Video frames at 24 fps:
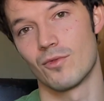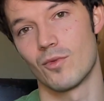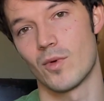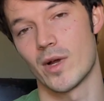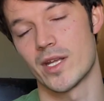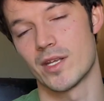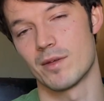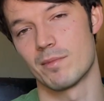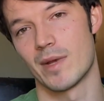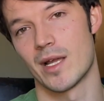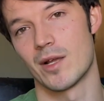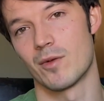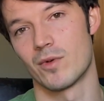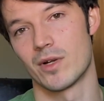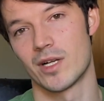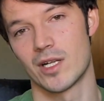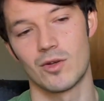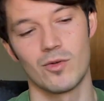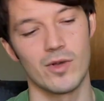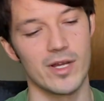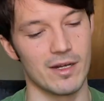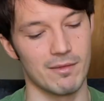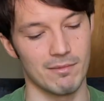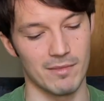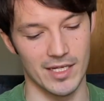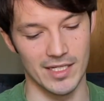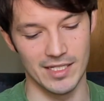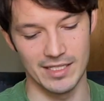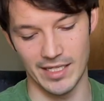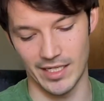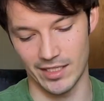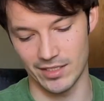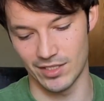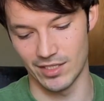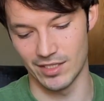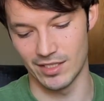might wanna quit in my
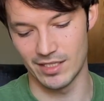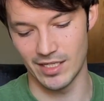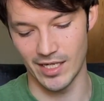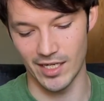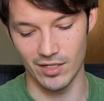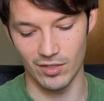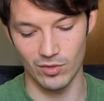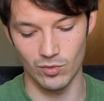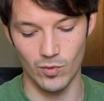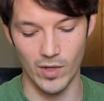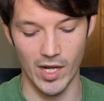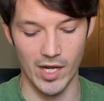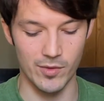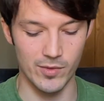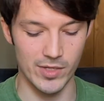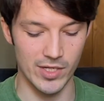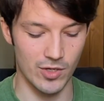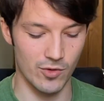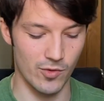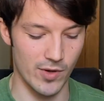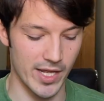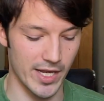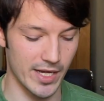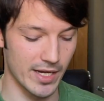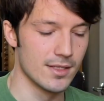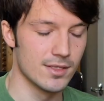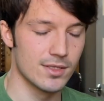section titled Why We Quit.